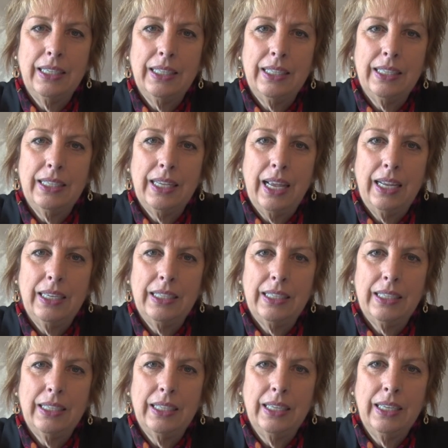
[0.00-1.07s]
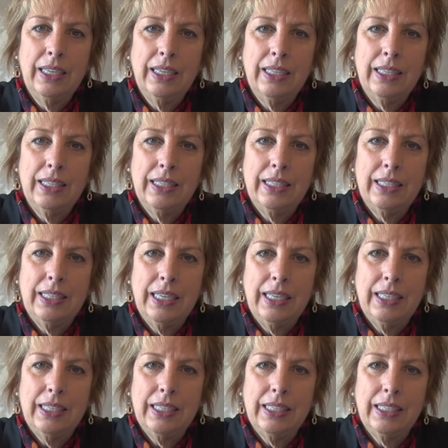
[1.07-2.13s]
Set,
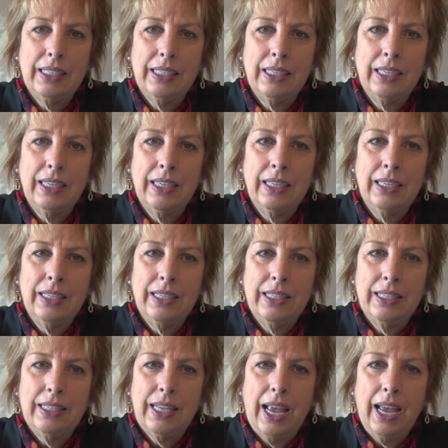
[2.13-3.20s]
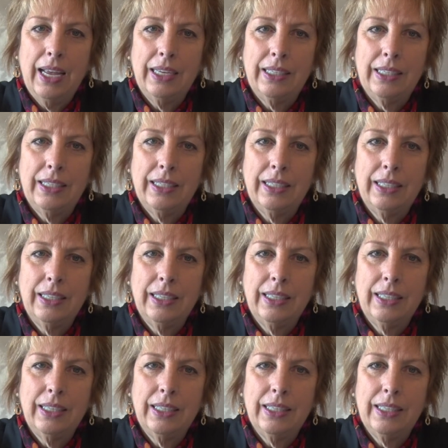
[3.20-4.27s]
sit, sat,
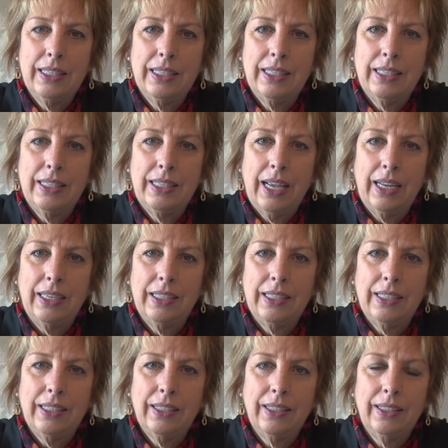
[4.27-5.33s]
set.